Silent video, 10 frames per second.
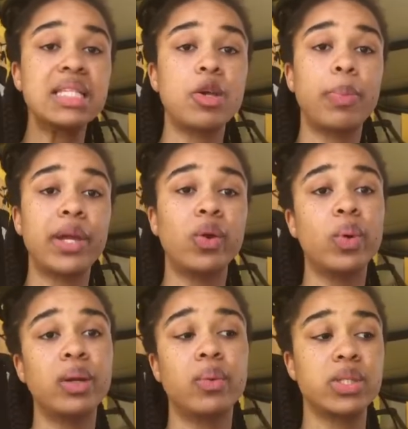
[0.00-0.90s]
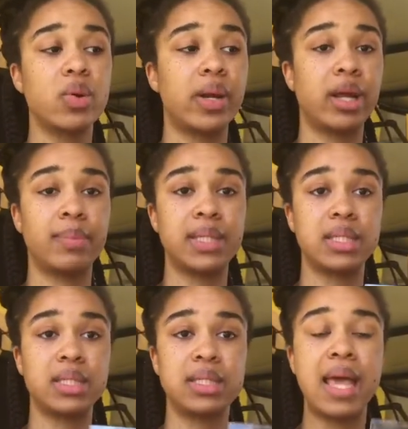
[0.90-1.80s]
So Pier 1 was going out of
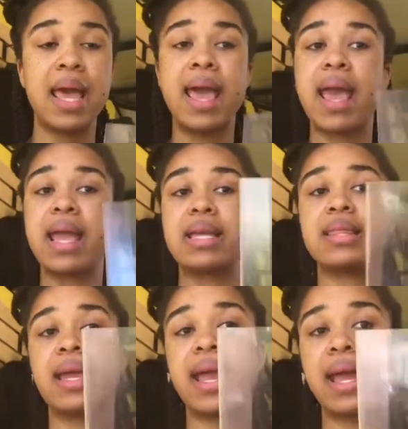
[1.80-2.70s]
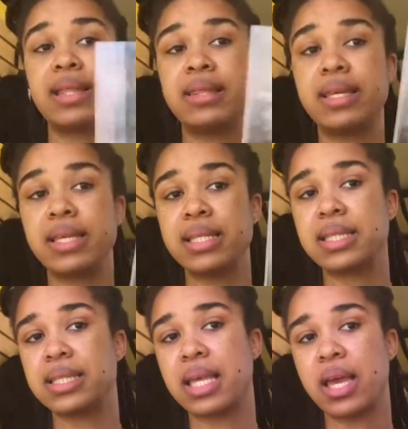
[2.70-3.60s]
business, and they had
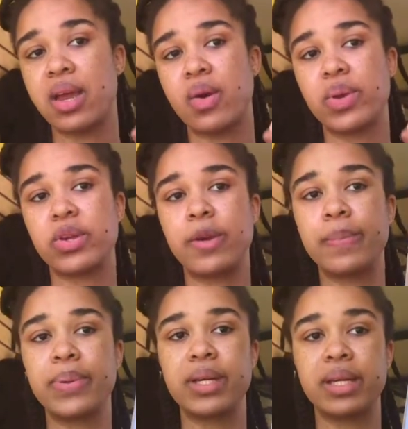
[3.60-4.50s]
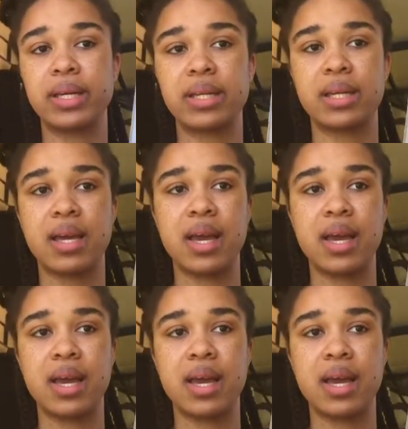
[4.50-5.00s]
this where you can put